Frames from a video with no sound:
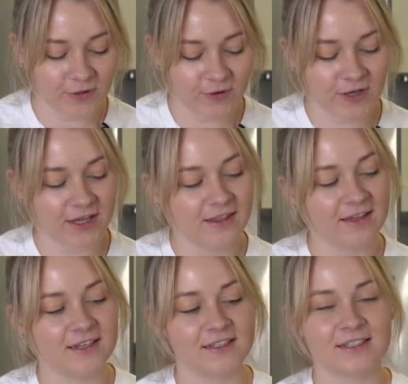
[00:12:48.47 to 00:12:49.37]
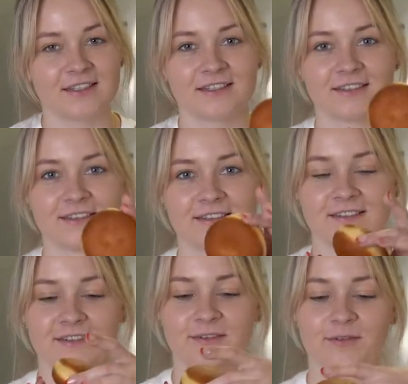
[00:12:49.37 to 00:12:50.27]
Look at this.
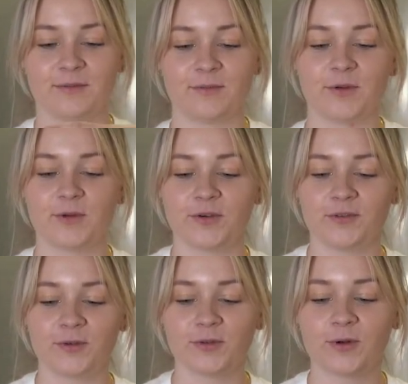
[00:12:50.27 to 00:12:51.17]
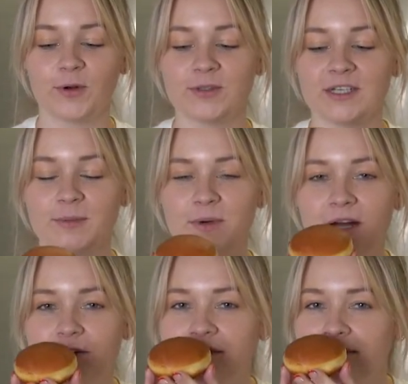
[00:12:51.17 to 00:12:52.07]
Beautiful golden
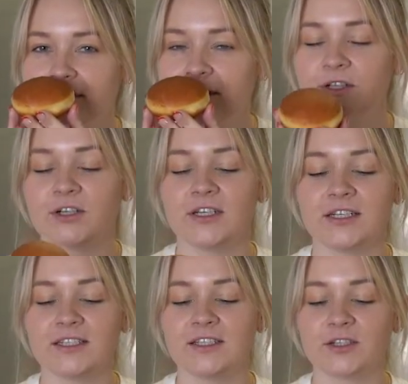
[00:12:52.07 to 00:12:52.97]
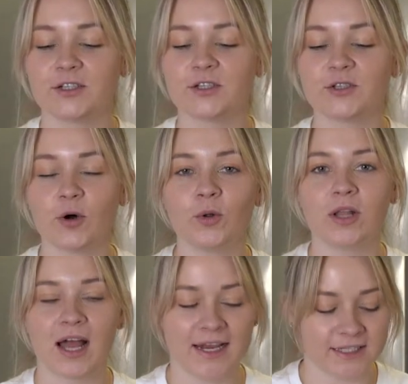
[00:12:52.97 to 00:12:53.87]
brown goodness. They're so
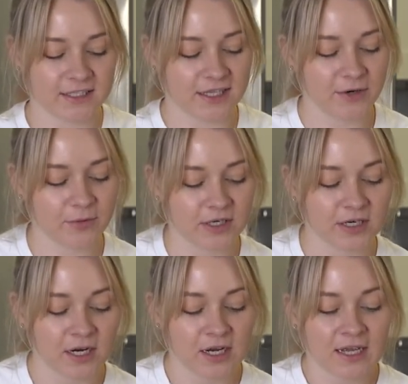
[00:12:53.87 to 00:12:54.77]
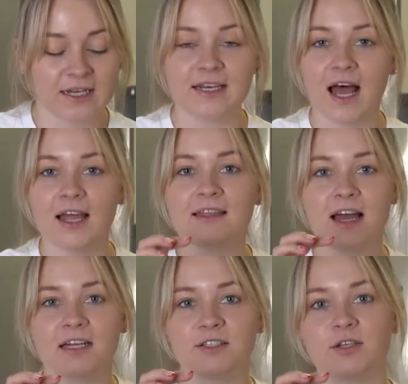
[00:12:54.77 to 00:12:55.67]
light. They were not
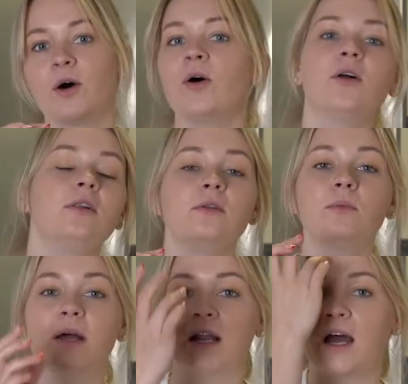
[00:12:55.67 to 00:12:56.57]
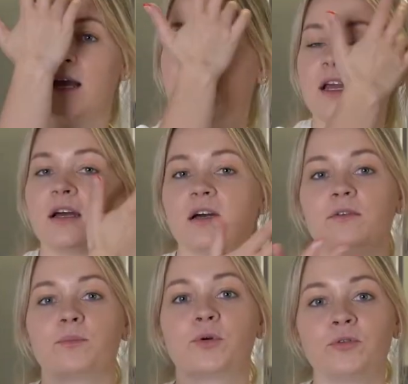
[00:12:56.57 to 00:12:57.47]
that tall when I
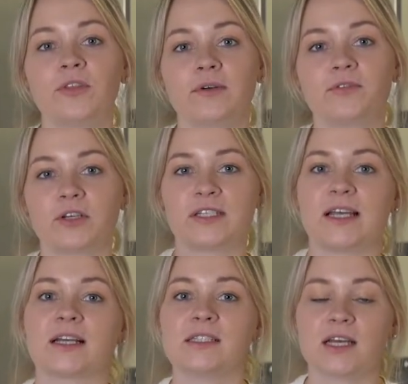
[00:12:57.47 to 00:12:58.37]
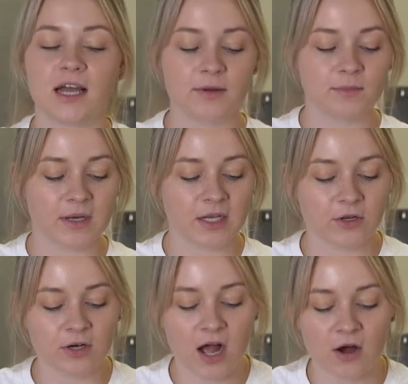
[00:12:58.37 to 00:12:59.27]
proved them for the second time, but
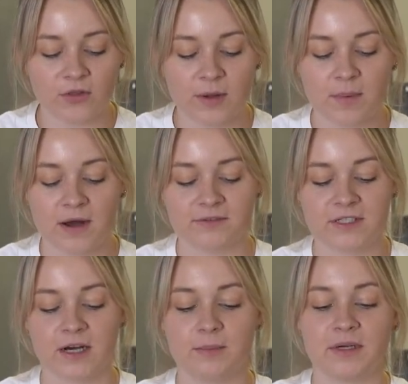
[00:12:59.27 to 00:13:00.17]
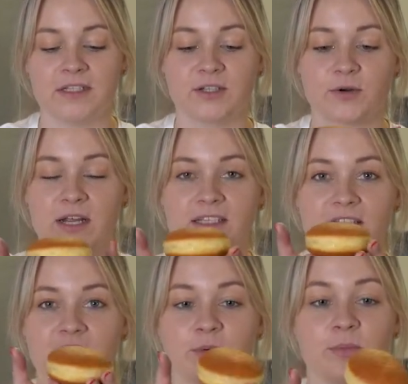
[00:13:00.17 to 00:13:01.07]
look how they puffed up. It's
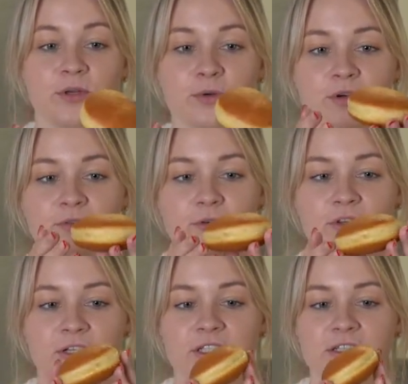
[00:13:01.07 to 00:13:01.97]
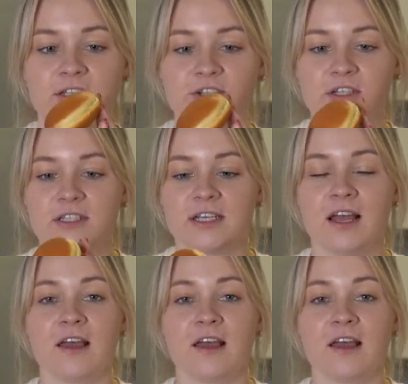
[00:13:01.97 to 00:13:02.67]
crazy. They're beautiful. They're delicious.